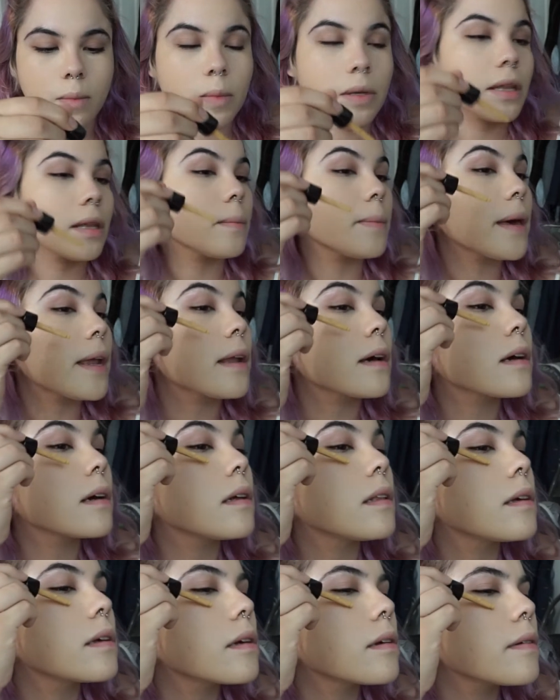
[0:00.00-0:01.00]
really bad at
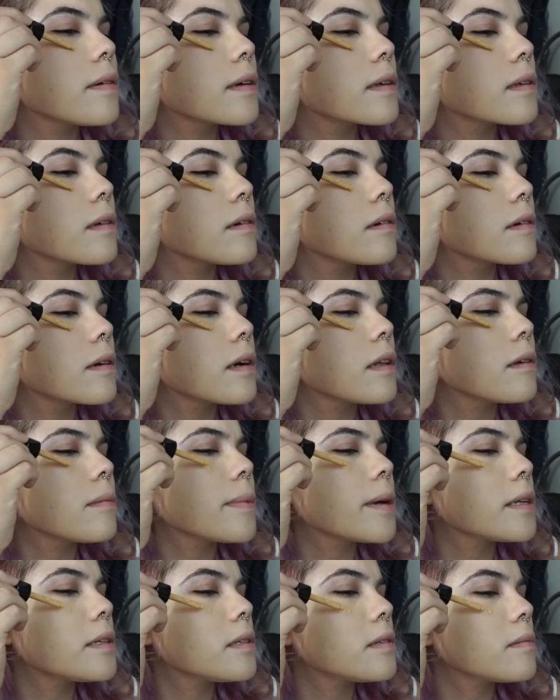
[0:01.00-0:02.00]
color
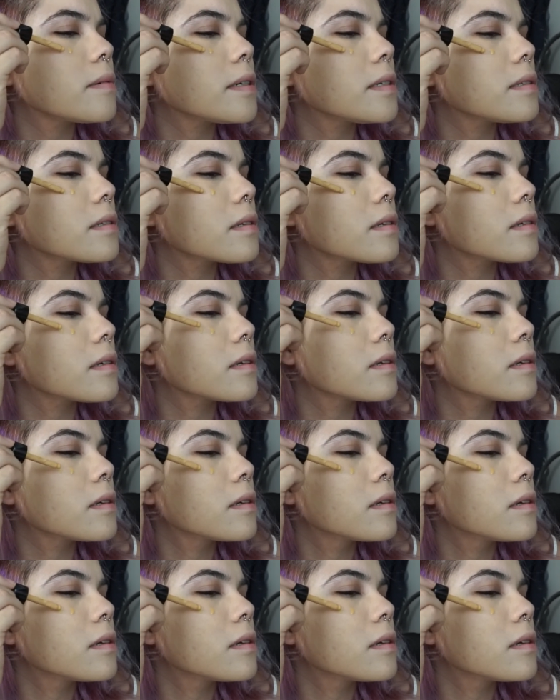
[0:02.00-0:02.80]
matching my skin.